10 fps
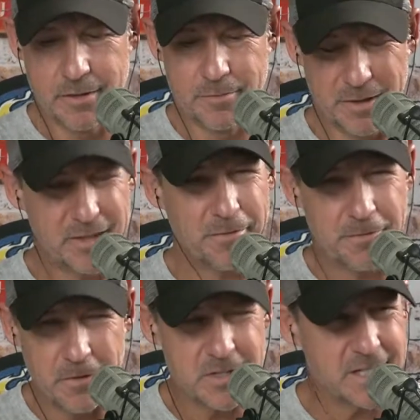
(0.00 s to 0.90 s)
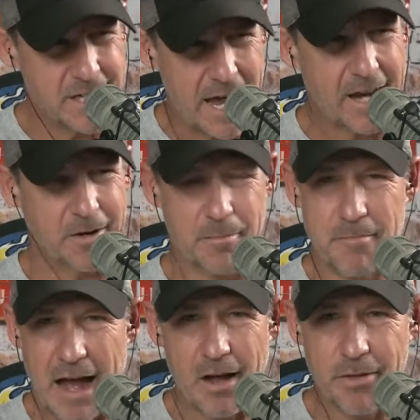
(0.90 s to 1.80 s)
But the first thing out of your
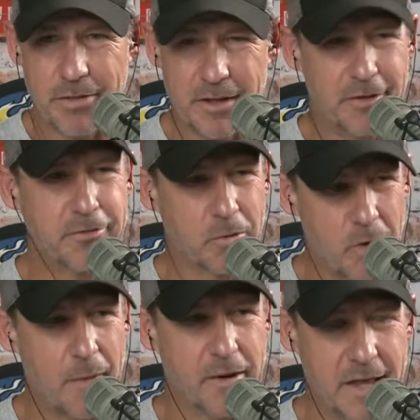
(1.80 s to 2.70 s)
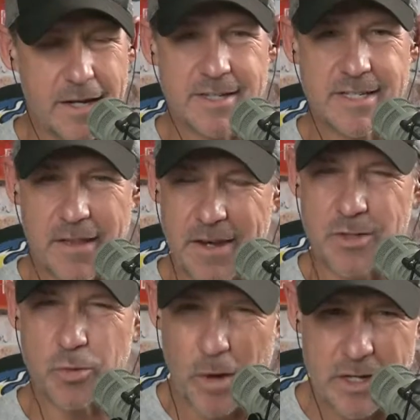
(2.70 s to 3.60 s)
mouth is to rub it in and say that
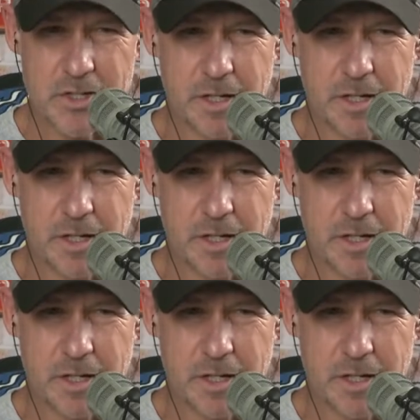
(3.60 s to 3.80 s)
it's racially